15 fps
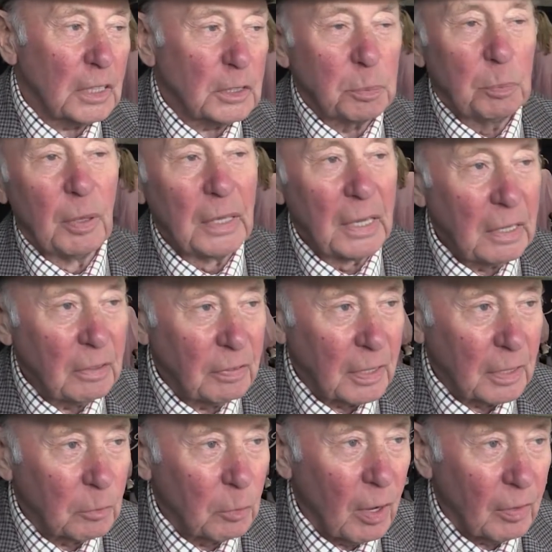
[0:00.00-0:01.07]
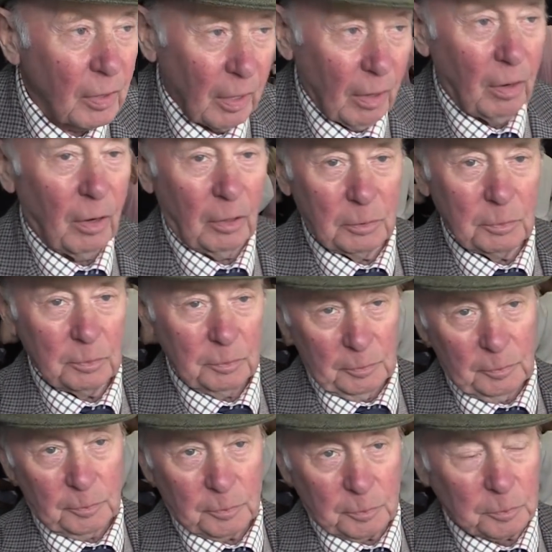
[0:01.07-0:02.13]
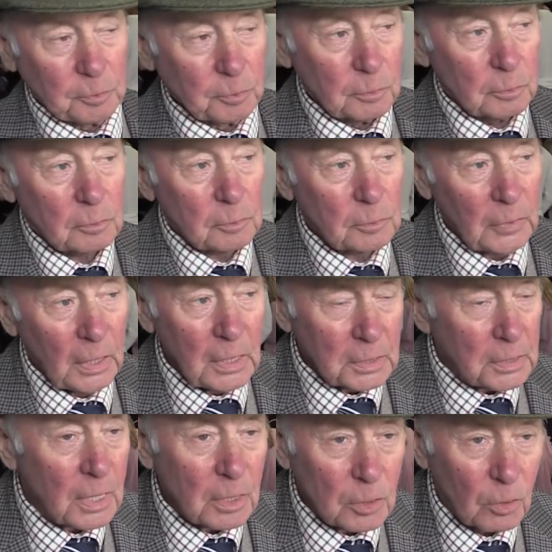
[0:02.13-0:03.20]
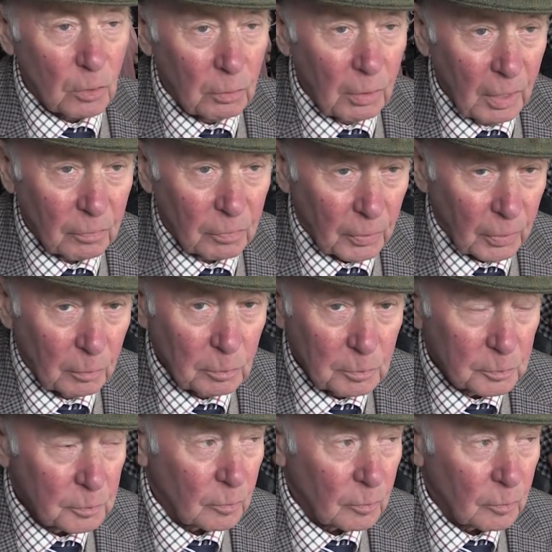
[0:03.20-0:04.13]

disbelieving where they are. It didn't go right for them.